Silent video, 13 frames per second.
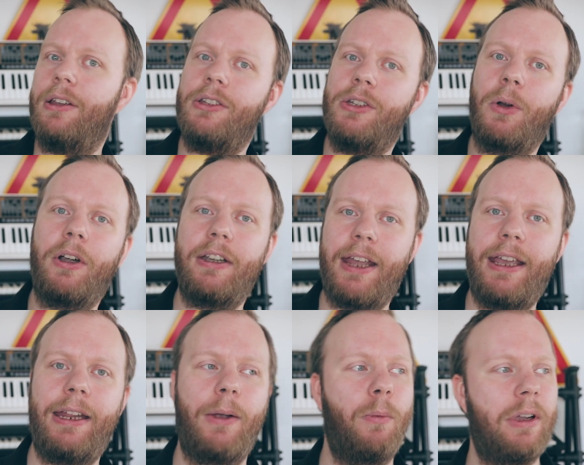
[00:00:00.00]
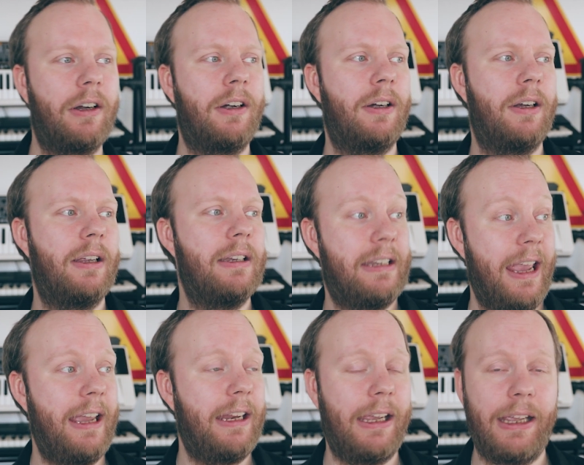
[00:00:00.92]
You're dating, we are
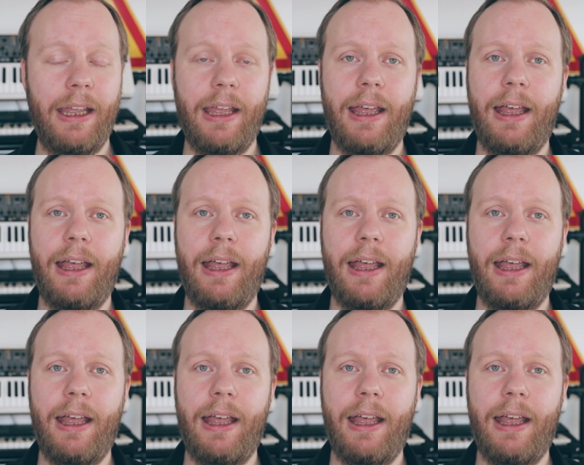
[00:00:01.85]
dating.